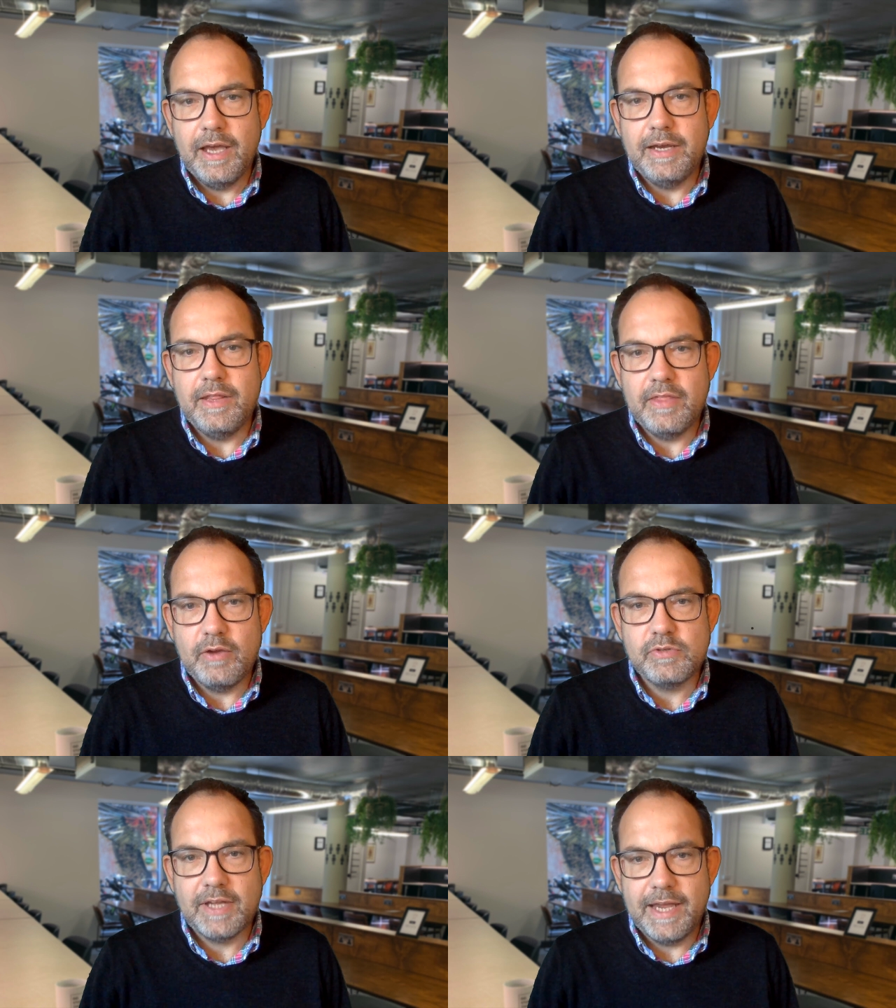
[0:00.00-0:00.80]
and in
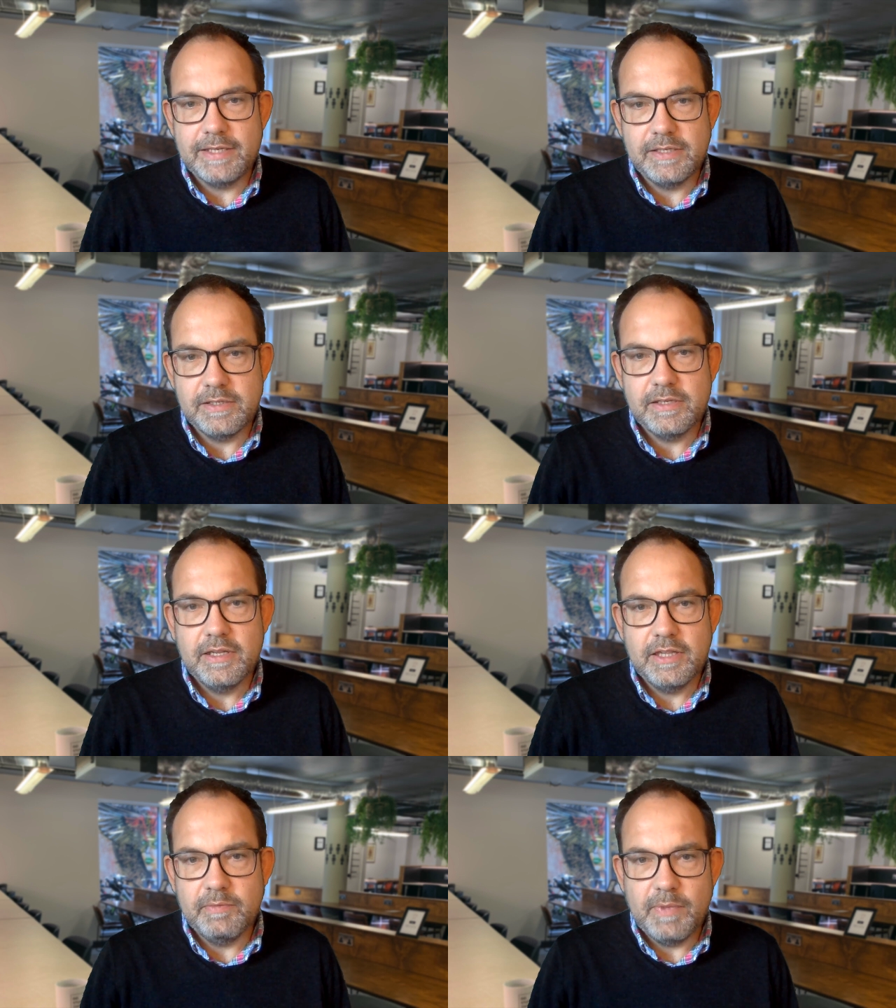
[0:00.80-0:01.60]
those cases
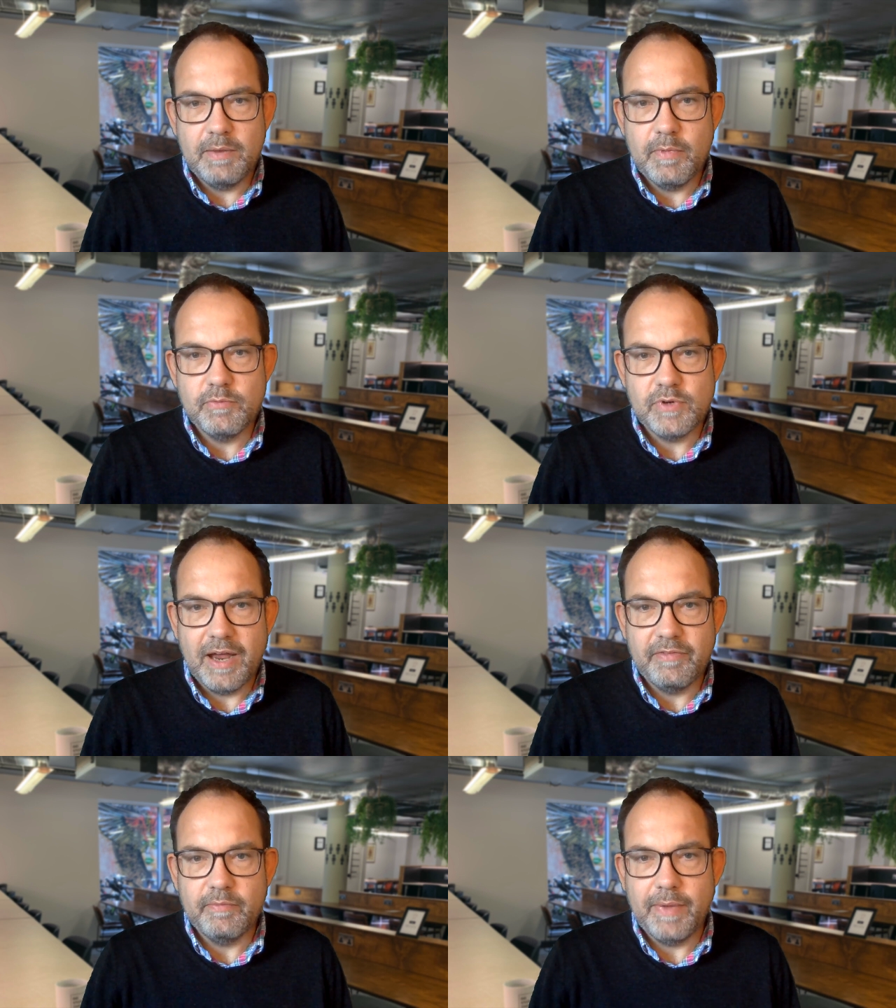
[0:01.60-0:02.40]
the minimum
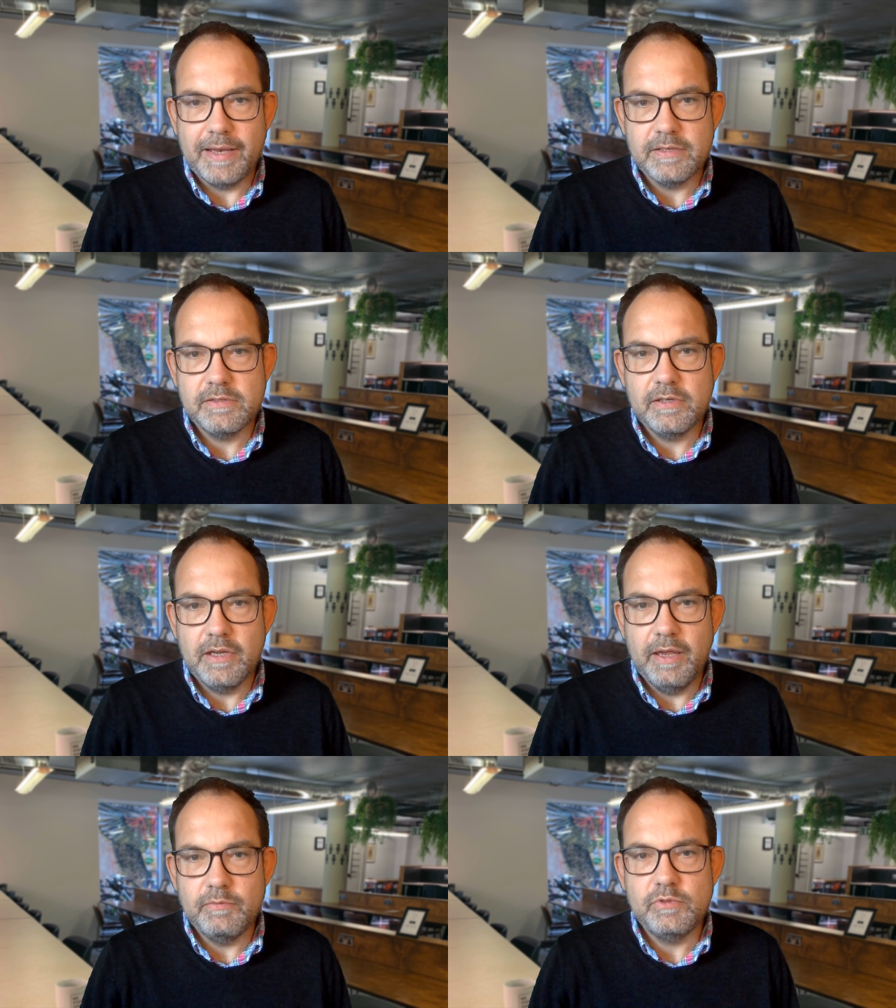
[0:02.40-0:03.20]
driving bans
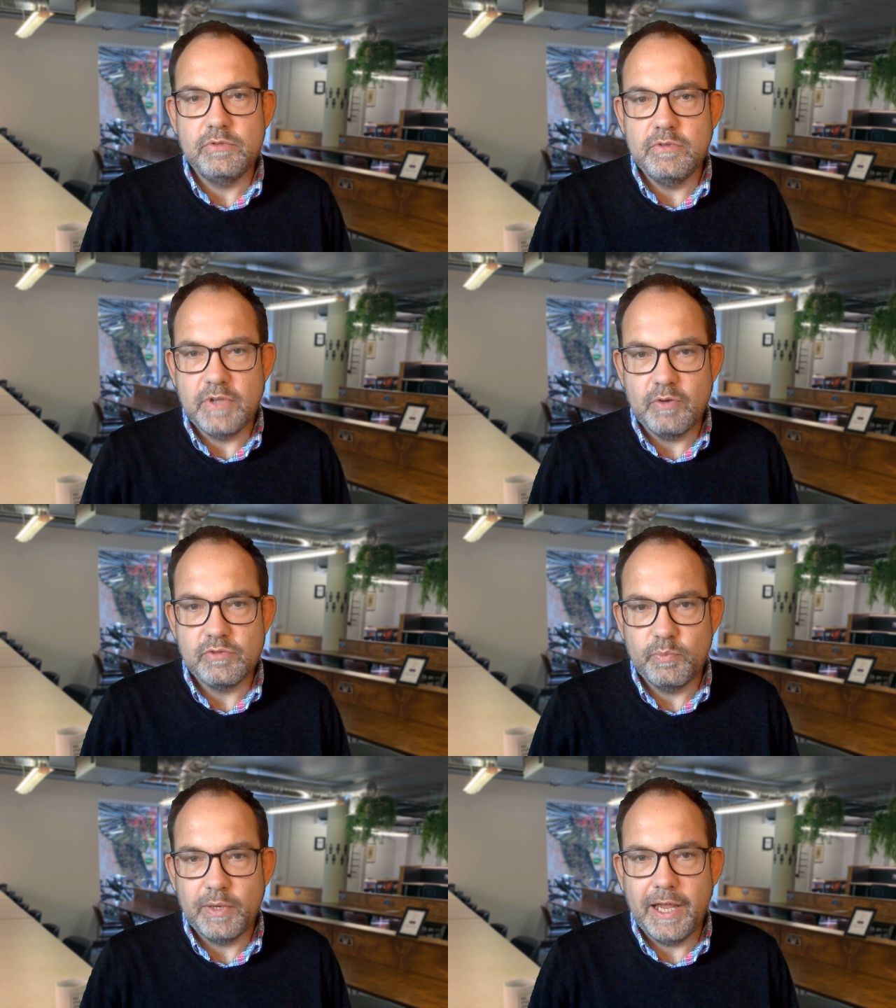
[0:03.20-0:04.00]

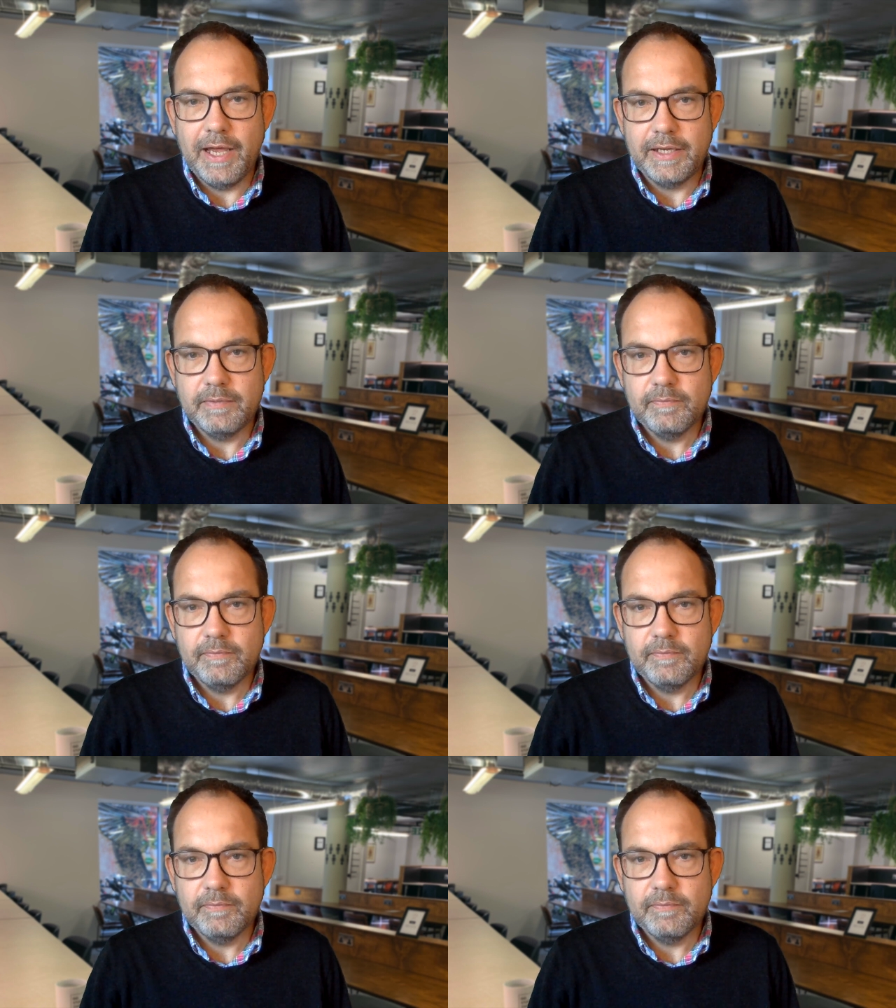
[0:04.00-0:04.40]
don't apply.